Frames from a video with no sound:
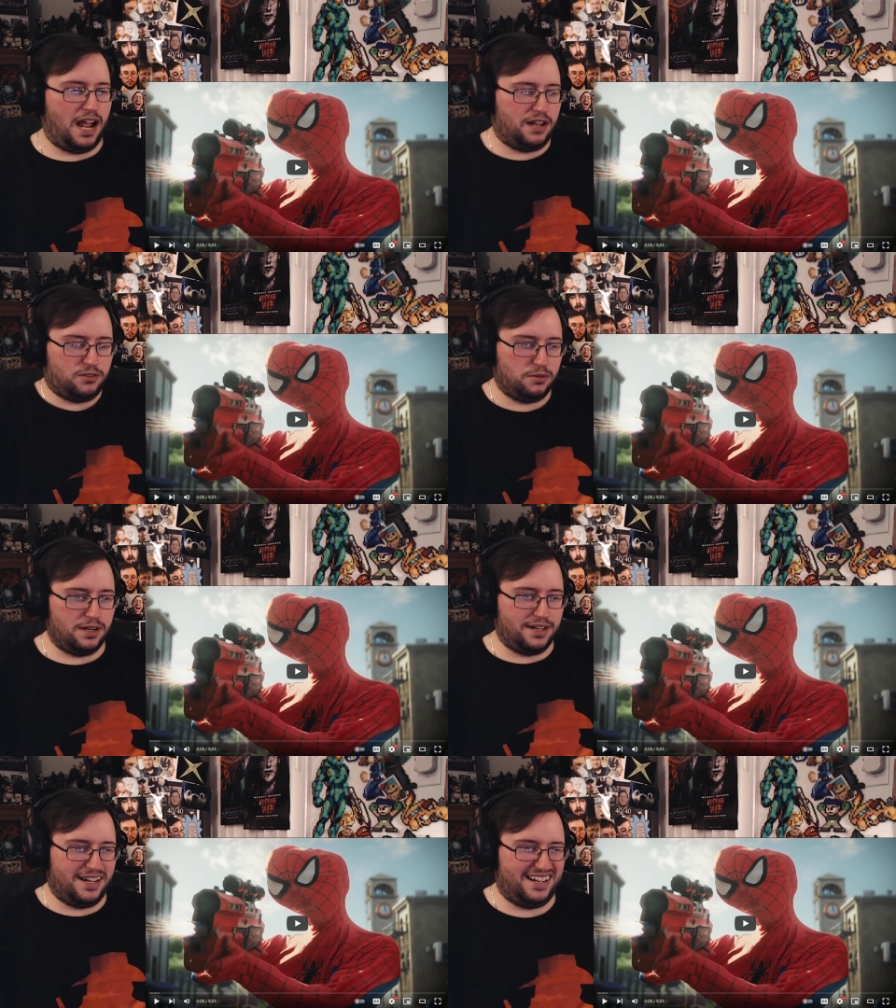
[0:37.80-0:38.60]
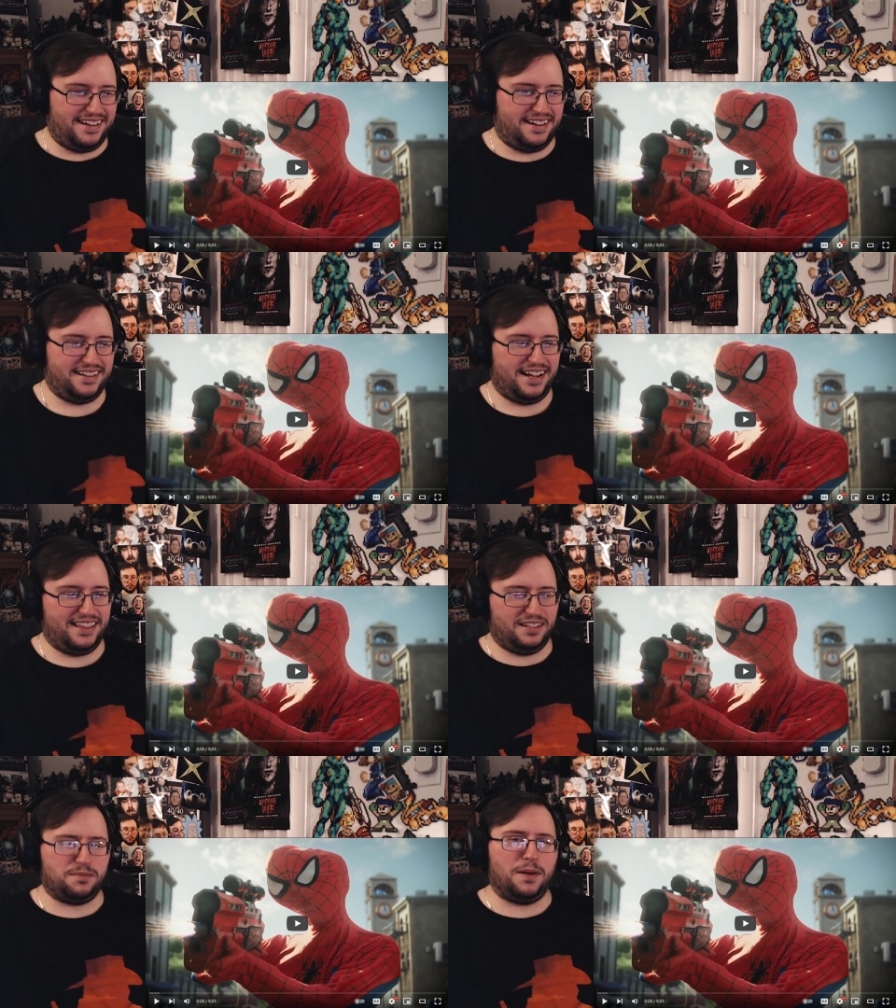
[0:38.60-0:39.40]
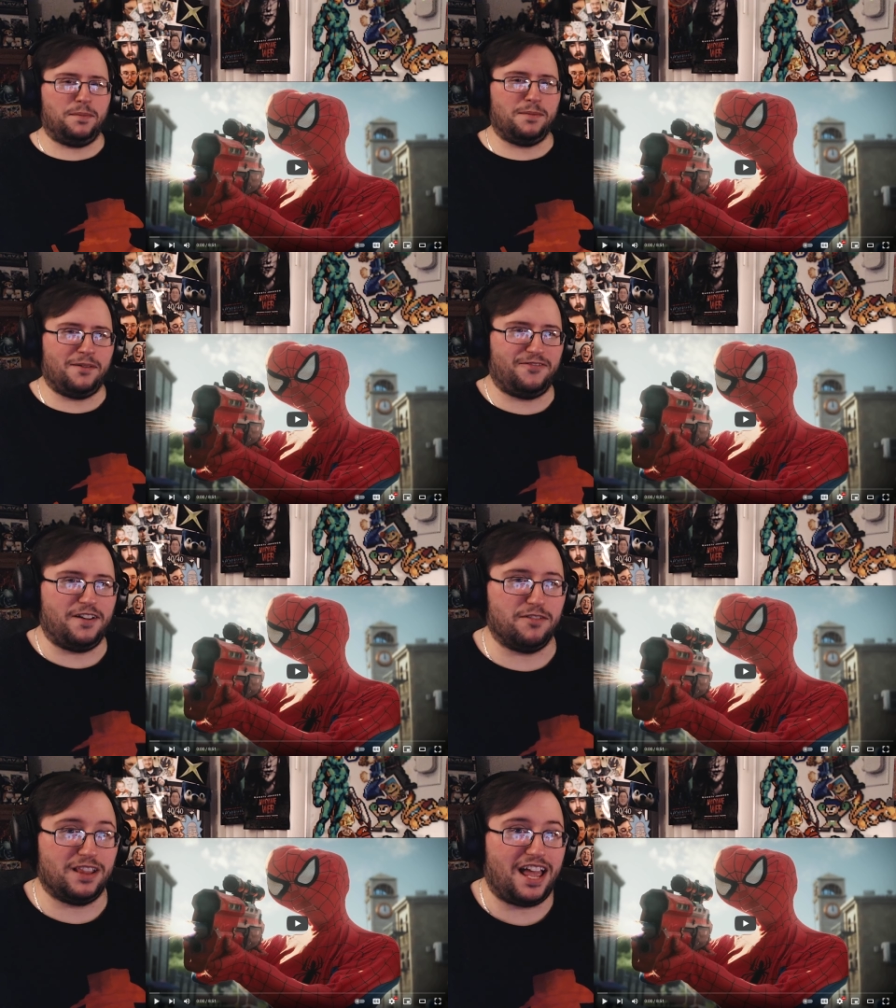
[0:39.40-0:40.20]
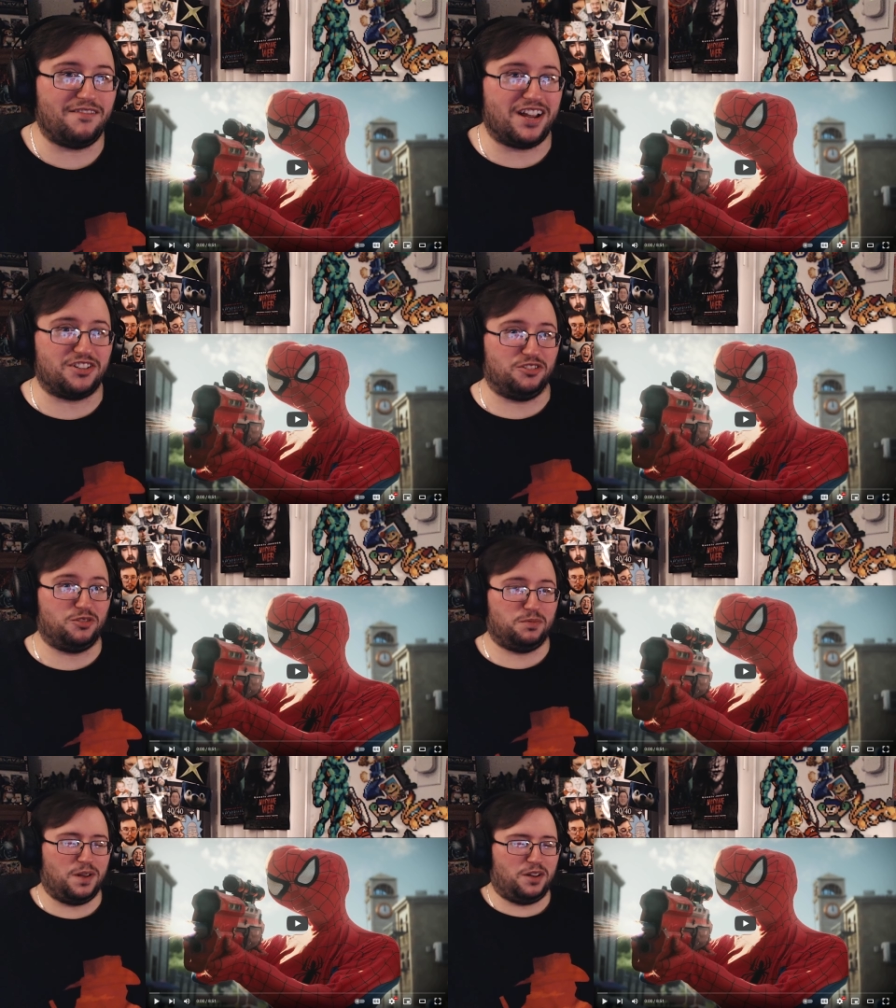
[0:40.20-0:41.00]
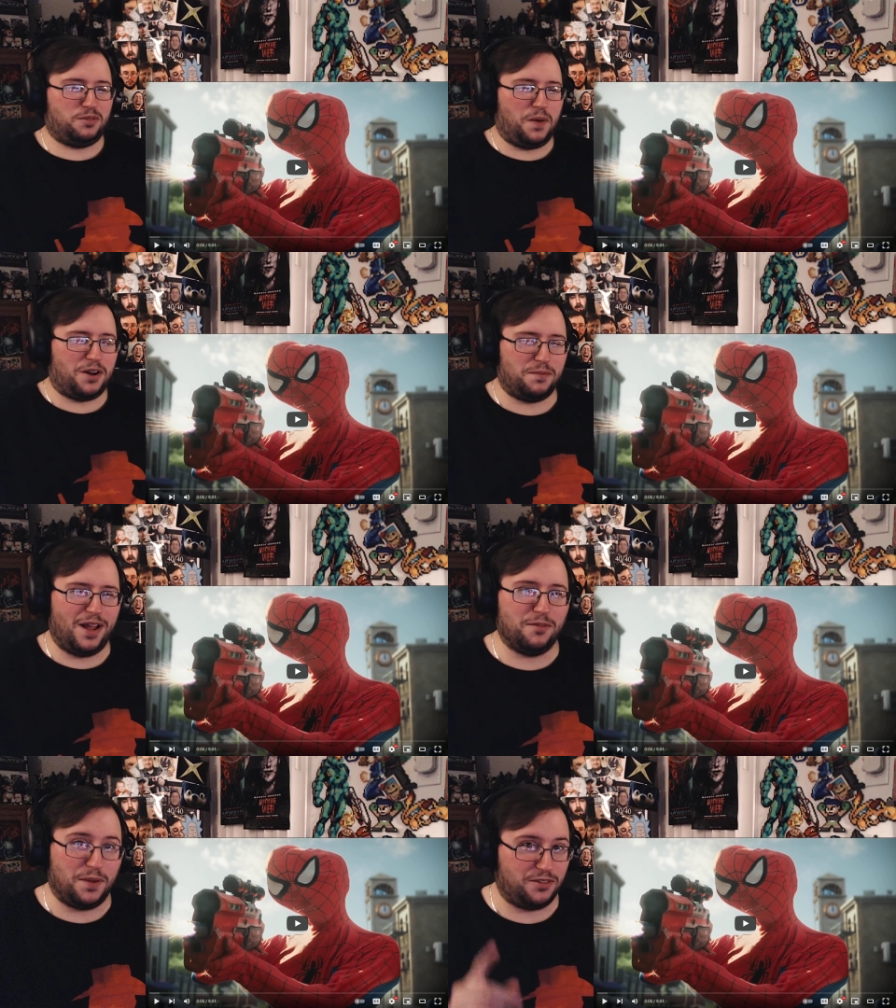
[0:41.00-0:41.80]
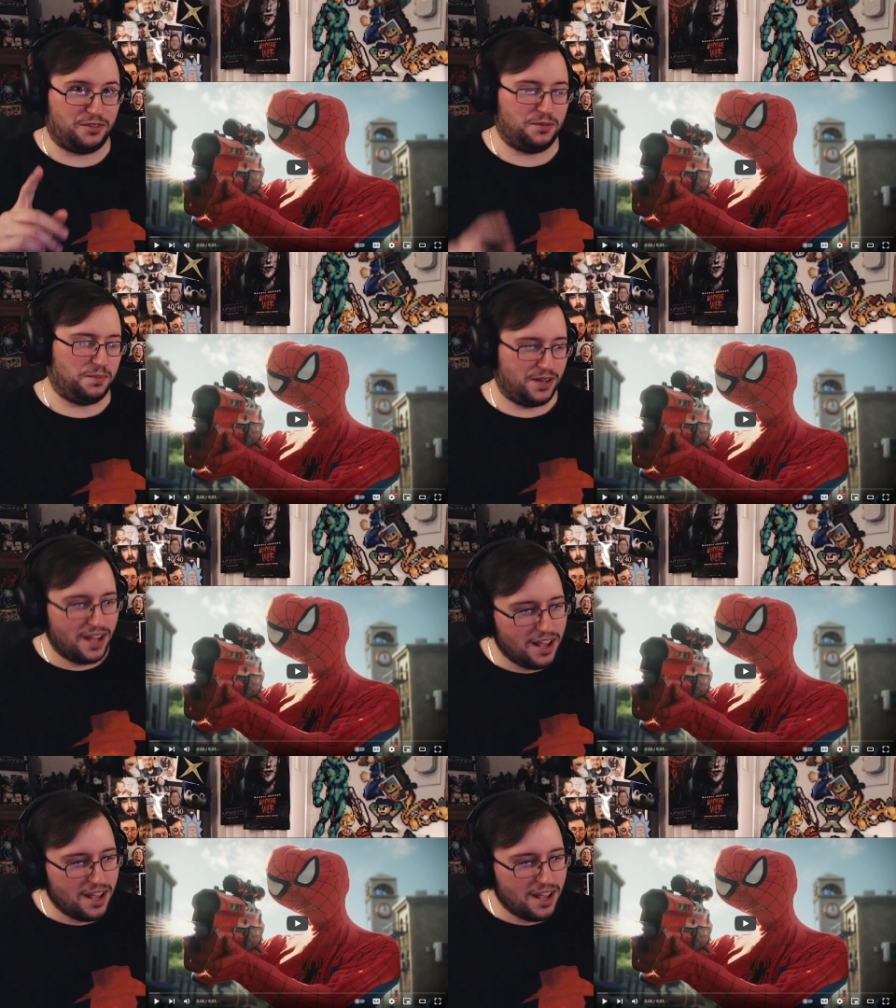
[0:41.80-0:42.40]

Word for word: I do a. Uh, uh, I think this might be my favorite live action uh, Spider Man. I was about to say Superman.